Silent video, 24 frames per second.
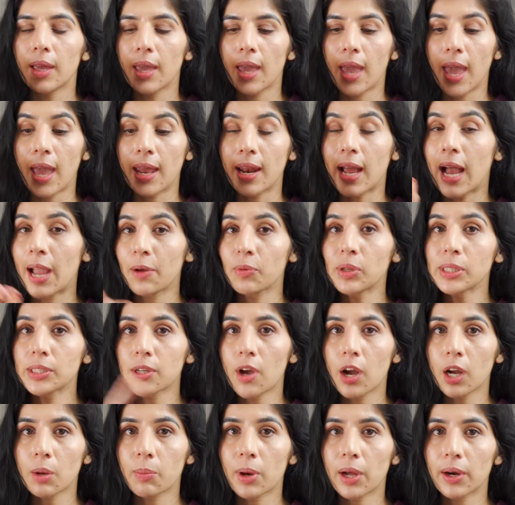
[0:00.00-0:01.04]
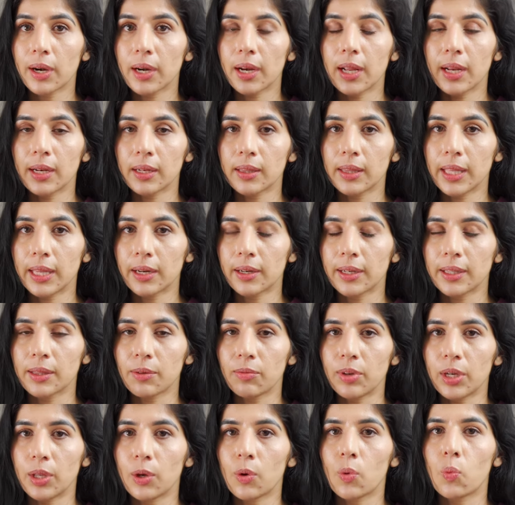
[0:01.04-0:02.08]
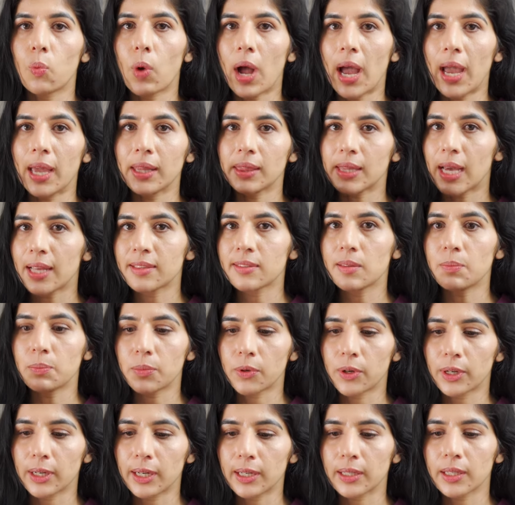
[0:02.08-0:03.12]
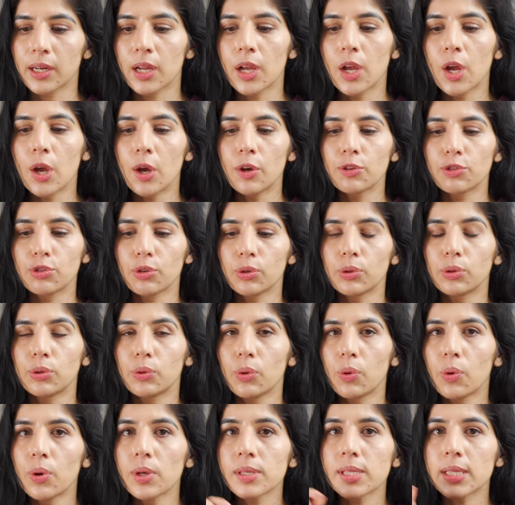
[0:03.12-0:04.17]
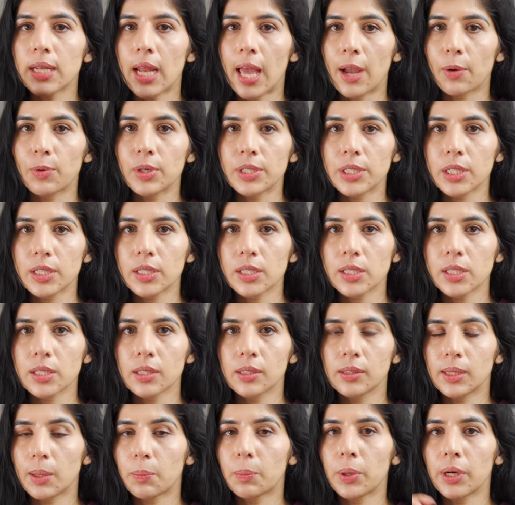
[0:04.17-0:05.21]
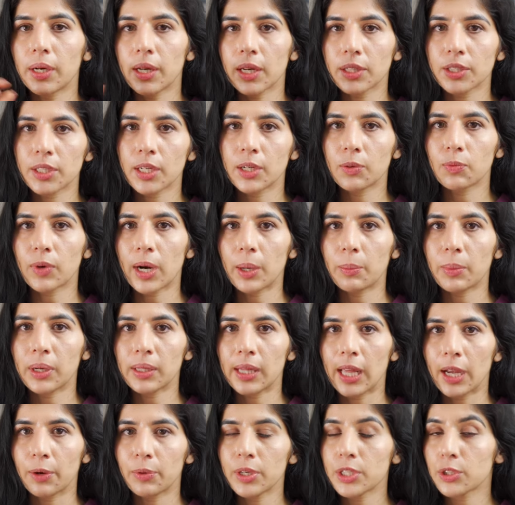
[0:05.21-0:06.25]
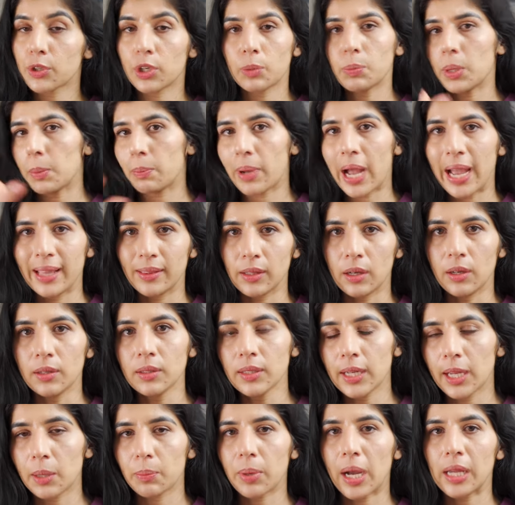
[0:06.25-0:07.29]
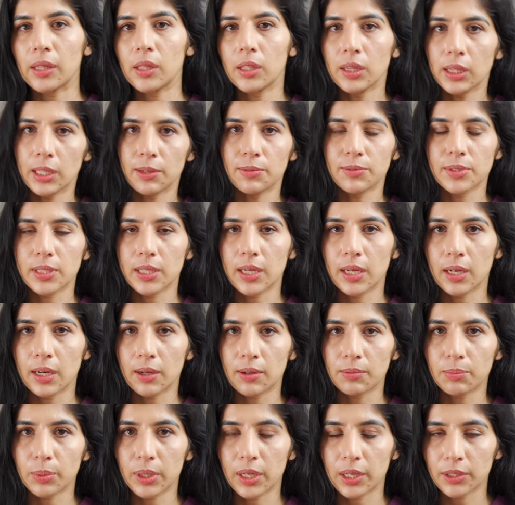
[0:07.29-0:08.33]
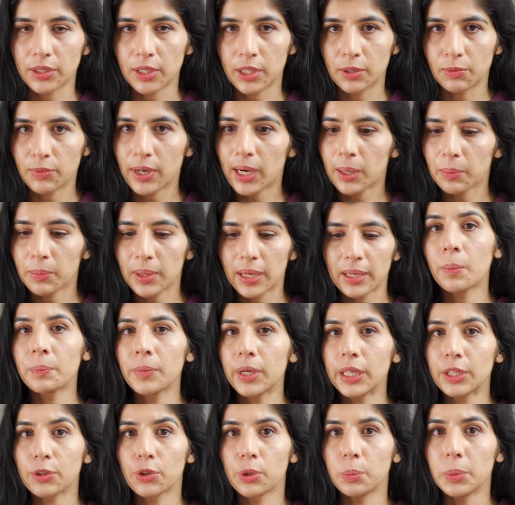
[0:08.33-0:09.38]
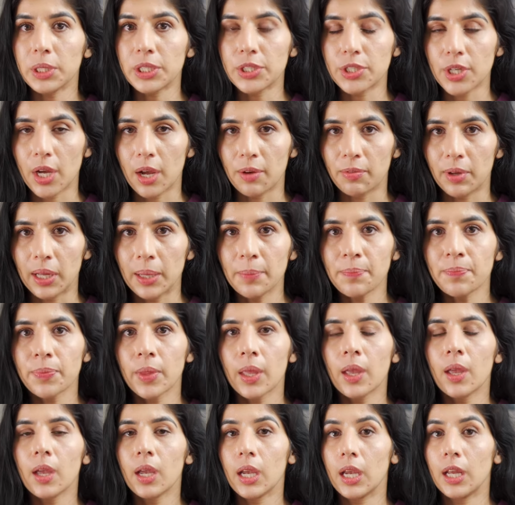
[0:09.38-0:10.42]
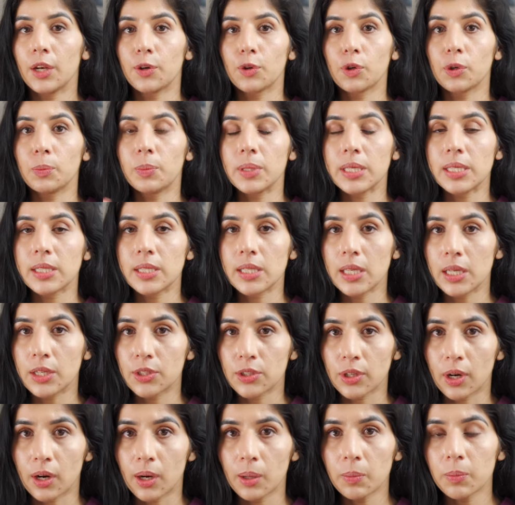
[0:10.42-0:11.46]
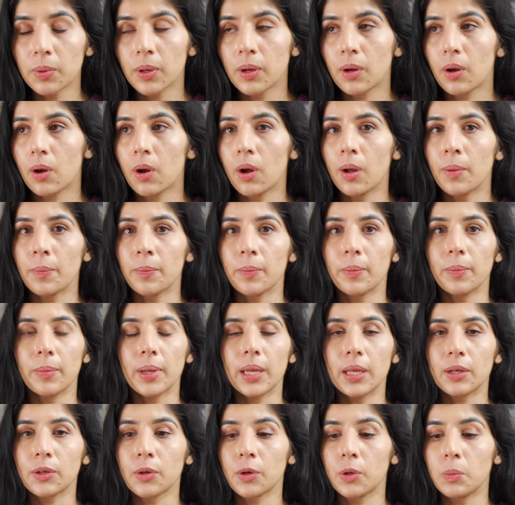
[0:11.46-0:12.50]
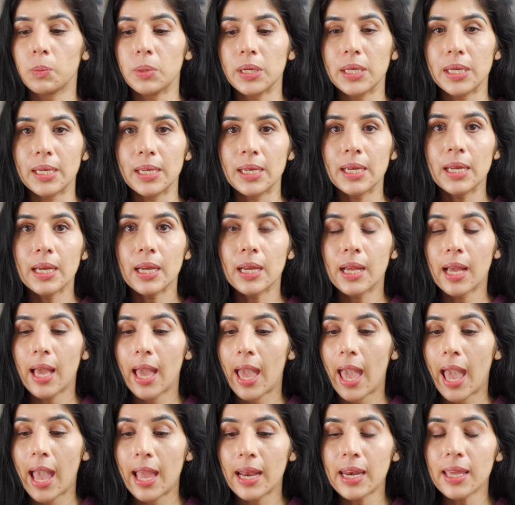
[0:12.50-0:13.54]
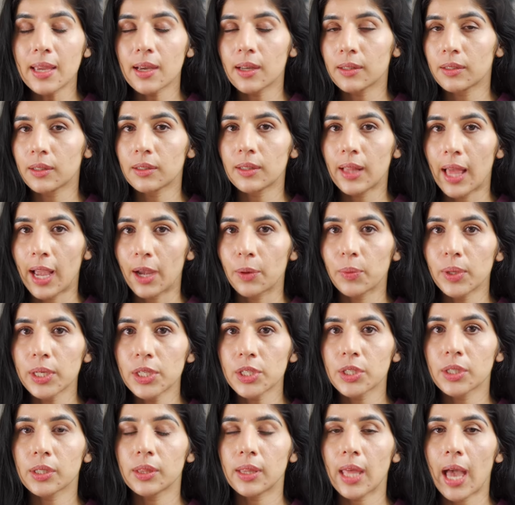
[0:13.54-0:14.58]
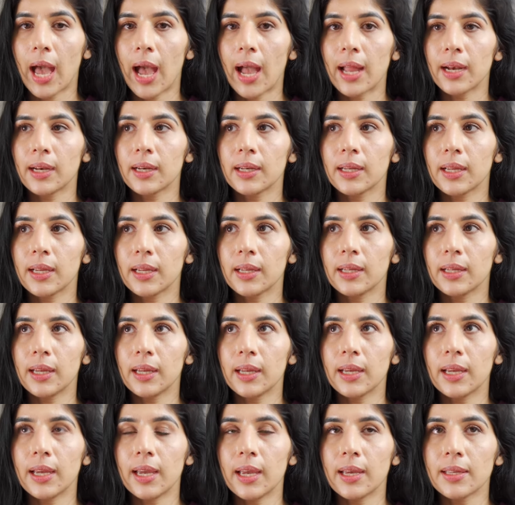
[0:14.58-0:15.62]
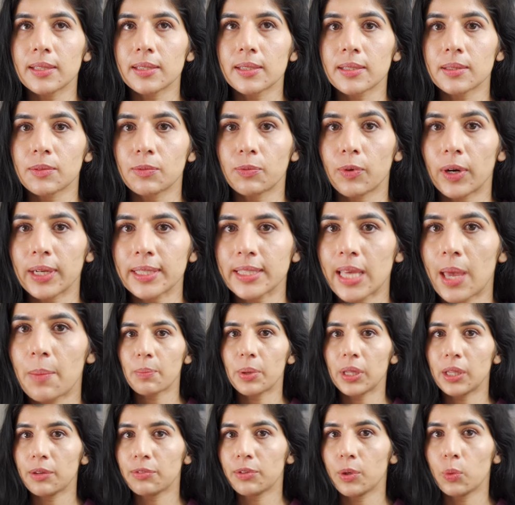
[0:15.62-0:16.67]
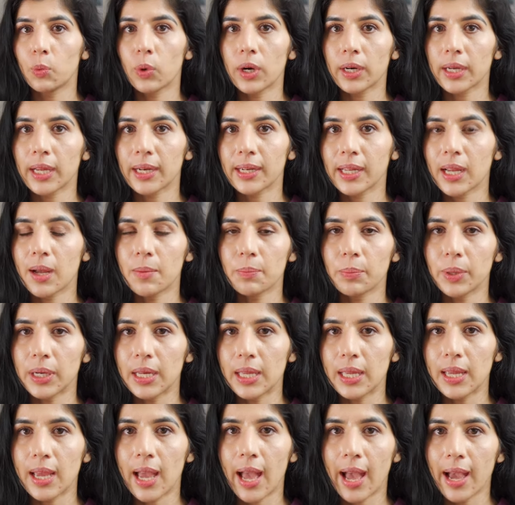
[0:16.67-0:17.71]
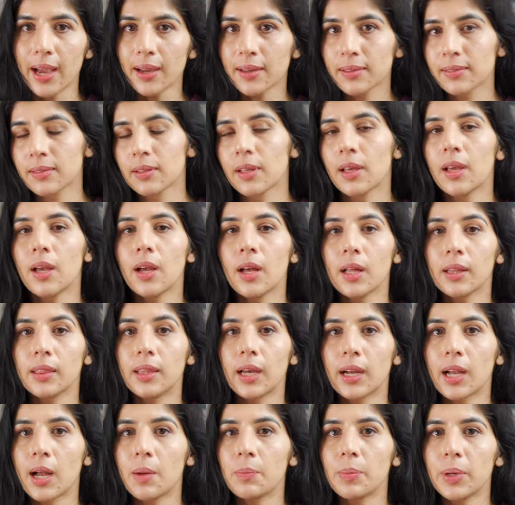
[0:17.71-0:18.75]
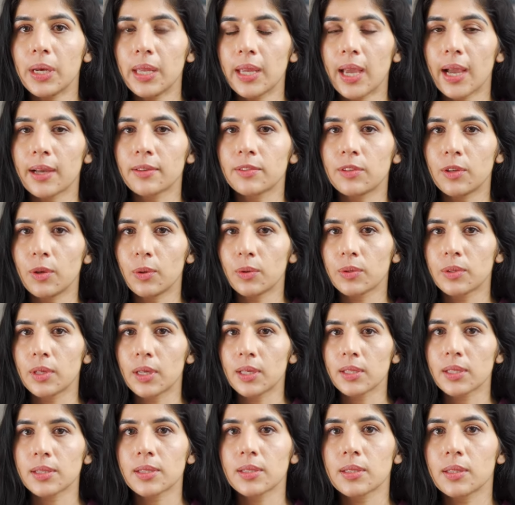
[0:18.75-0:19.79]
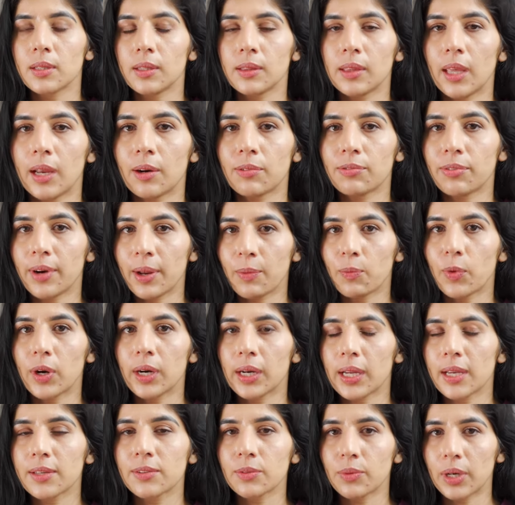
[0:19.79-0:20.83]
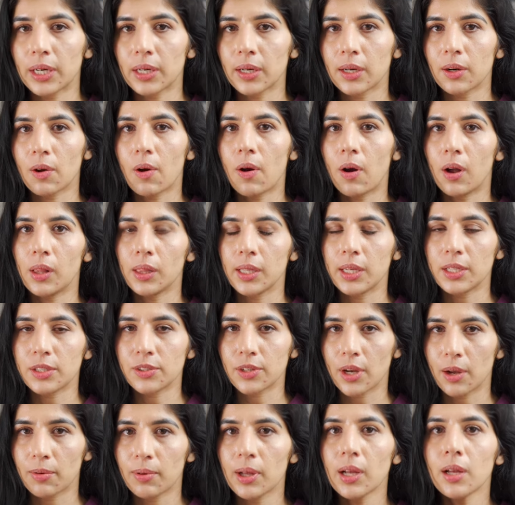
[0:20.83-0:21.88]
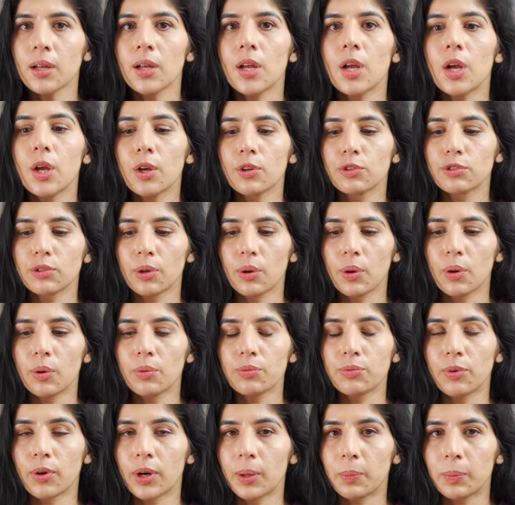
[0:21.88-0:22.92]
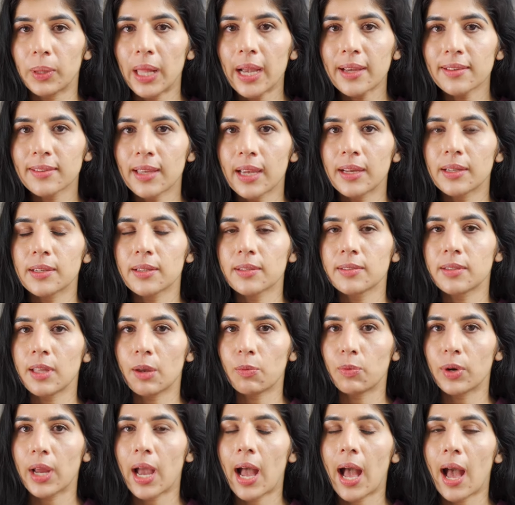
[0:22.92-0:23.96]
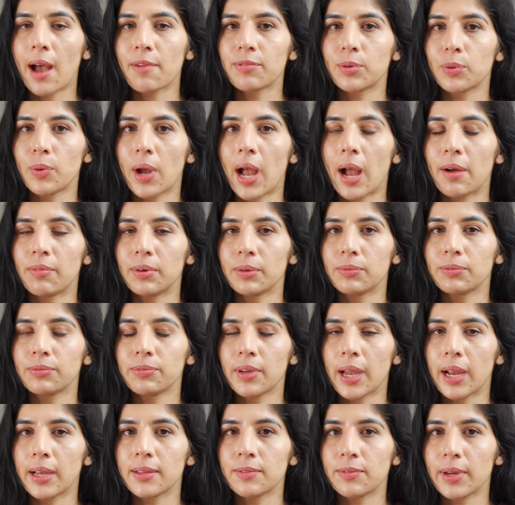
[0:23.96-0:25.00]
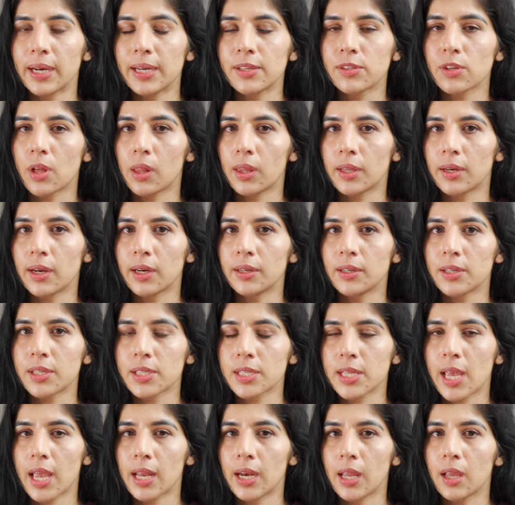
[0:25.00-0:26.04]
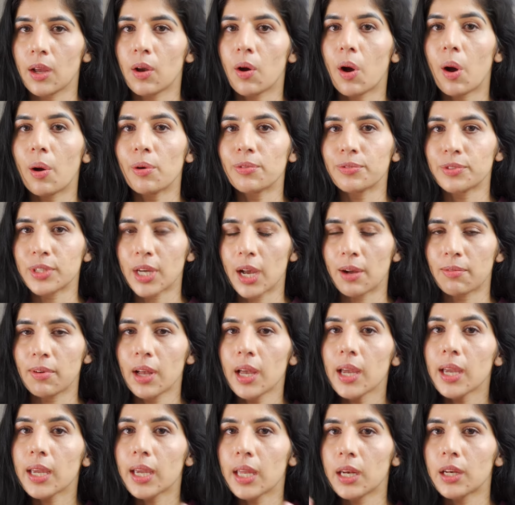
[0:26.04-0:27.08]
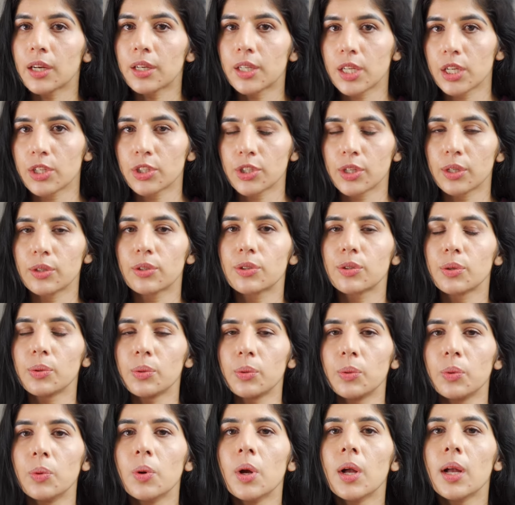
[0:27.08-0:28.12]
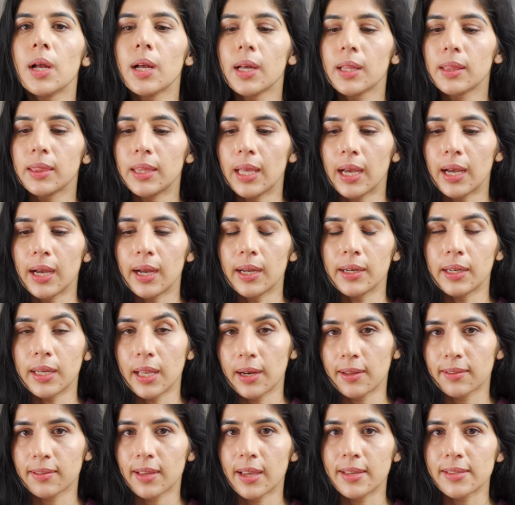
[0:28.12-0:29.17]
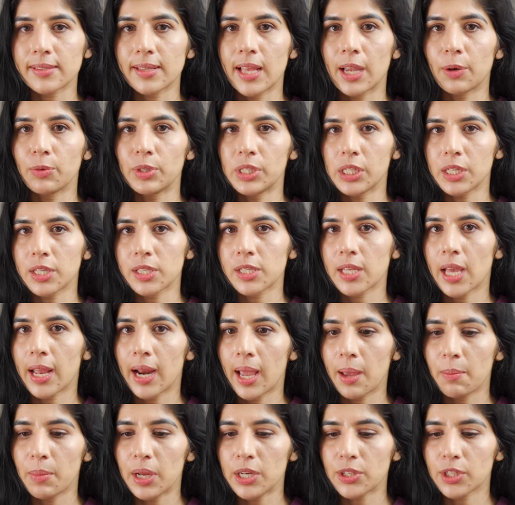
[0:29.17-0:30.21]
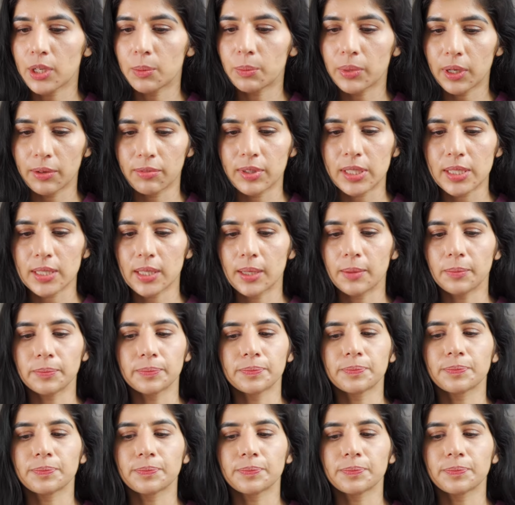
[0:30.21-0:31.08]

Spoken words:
And I will talk about it in later in the video why that's important. So those languages, the production environment language could be Python, like Python lives in a production environment. It could be Java, it could be C#, it could be any other language that is, for example, if you work at company X, the company X uses their framework is written all in Java. So for applied scientists, they would have to have a very solid understanding of Java in addition to the data science languages that I mentioned previously.